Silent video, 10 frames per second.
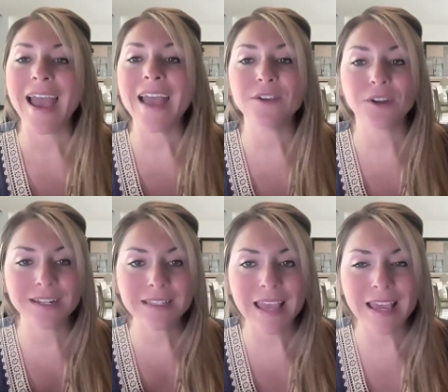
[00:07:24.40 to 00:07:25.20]
and you're
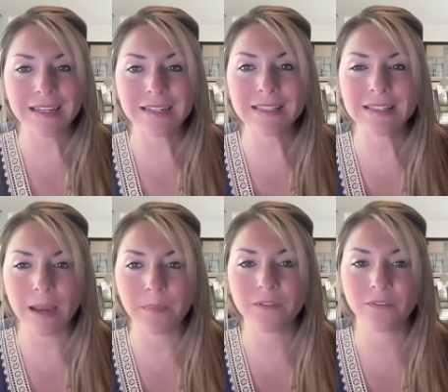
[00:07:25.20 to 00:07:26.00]
going to take it a
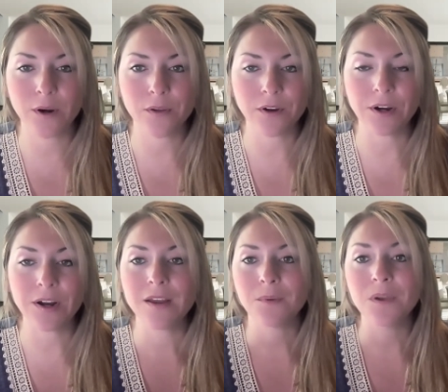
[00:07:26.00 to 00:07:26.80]
step further.
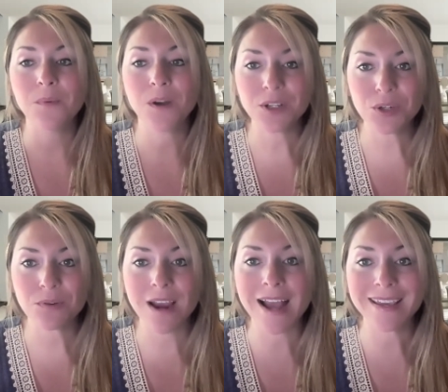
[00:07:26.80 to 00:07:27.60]
We want to
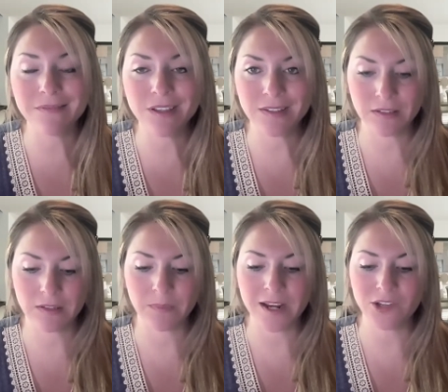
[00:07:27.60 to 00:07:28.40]
track in this
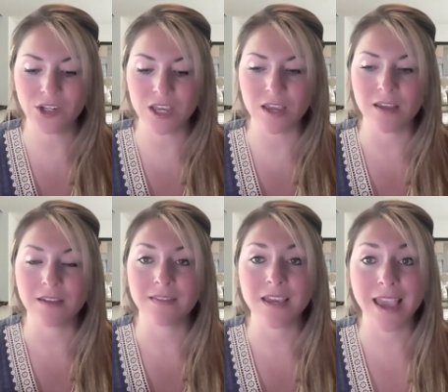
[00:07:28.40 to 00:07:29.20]
spreadsheet
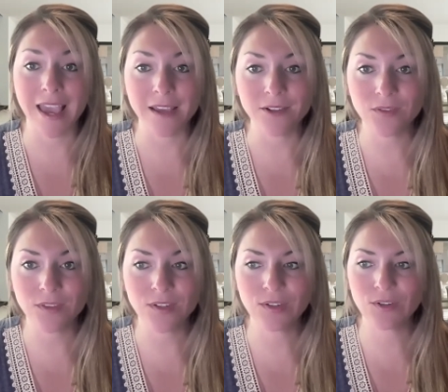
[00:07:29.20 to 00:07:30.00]
the age of
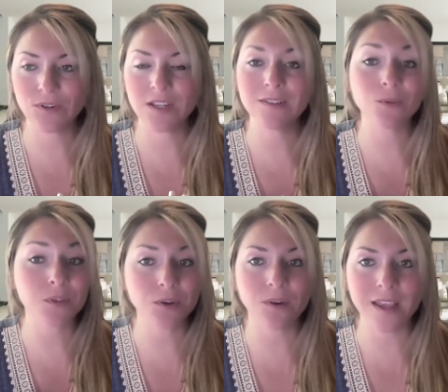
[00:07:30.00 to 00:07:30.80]
the students or
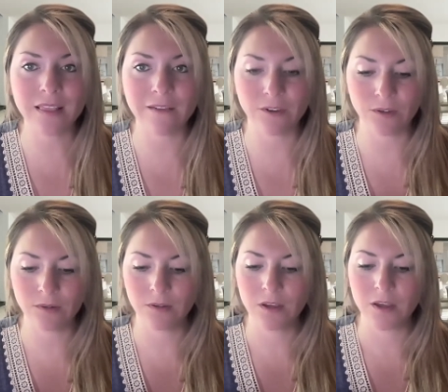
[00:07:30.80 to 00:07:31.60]
the grade
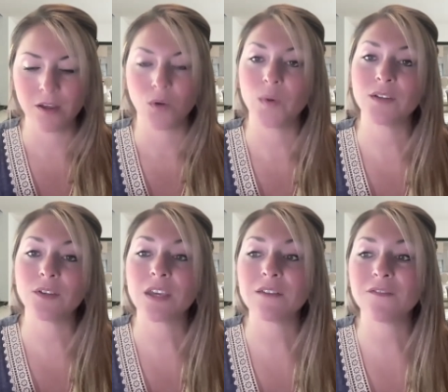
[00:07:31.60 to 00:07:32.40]
level. We're
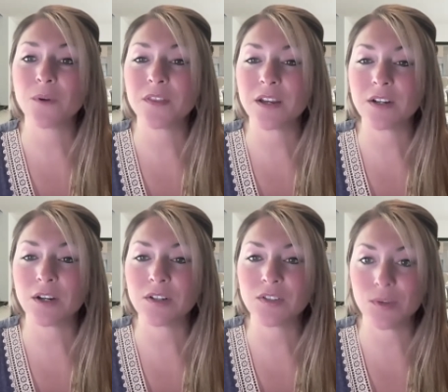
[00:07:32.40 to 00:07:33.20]
looking for
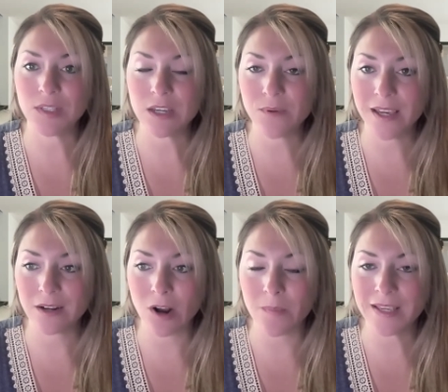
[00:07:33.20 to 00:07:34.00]
their
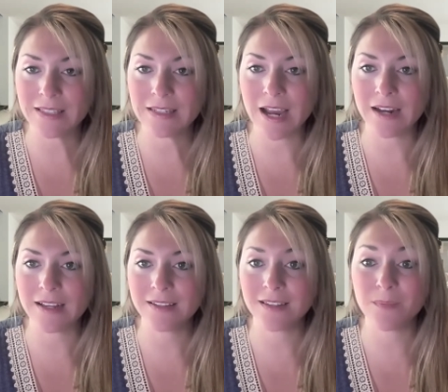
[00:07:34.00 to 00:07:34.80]
socioeconomic
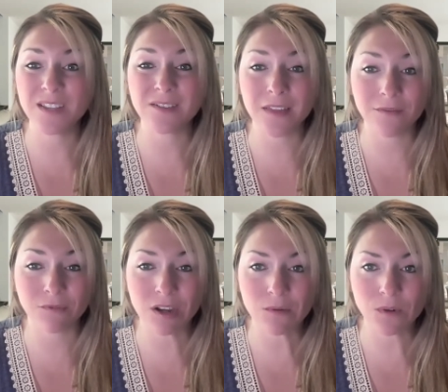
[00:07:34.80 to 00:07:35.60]
status. That means, are they
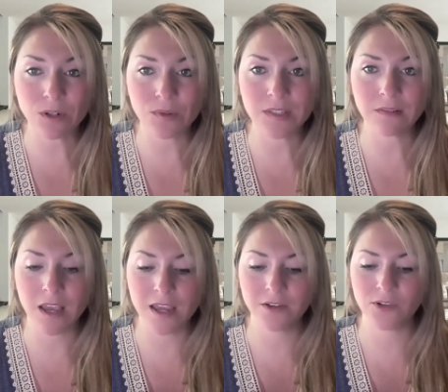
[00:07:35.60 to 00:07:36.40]
free and reduced
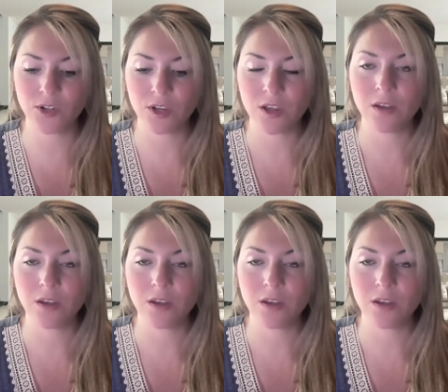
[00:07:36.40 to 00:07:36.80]
lunch?